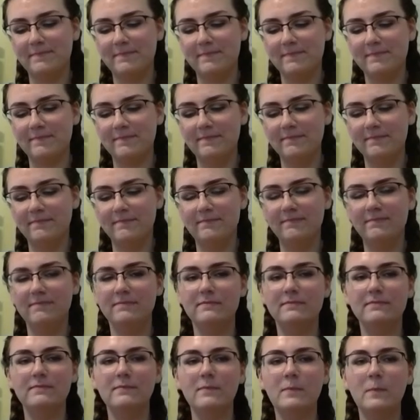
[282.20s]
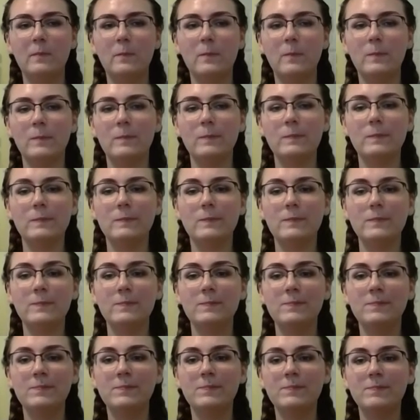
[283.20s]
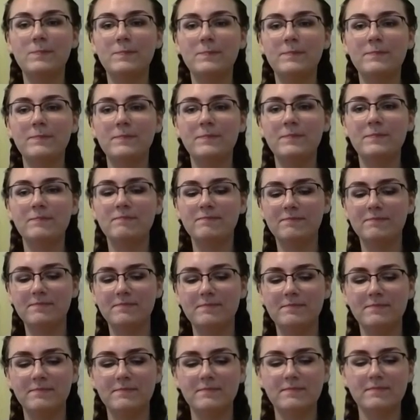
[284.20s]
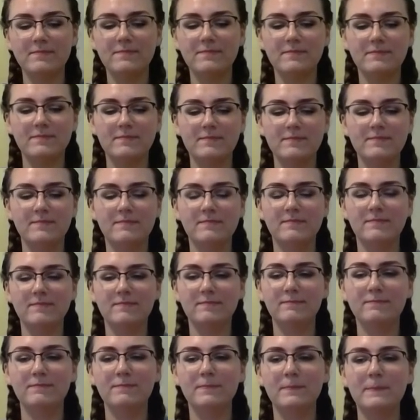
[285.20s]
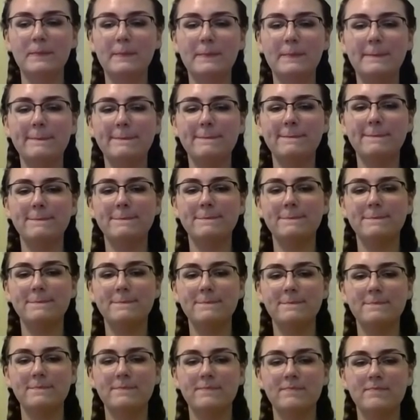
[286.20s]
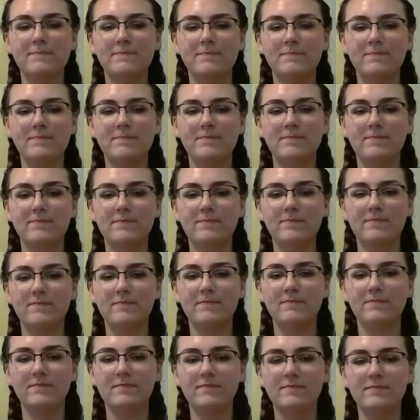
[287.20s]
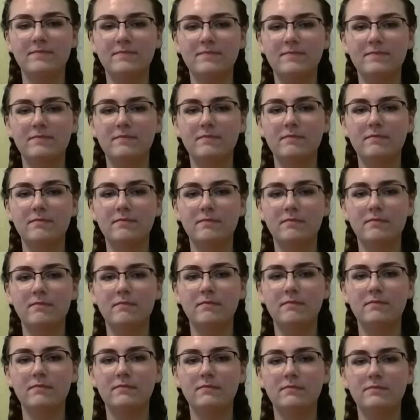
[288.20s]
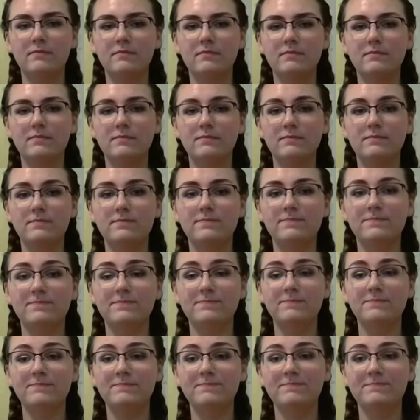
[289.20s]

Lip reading: This person isn't speaking.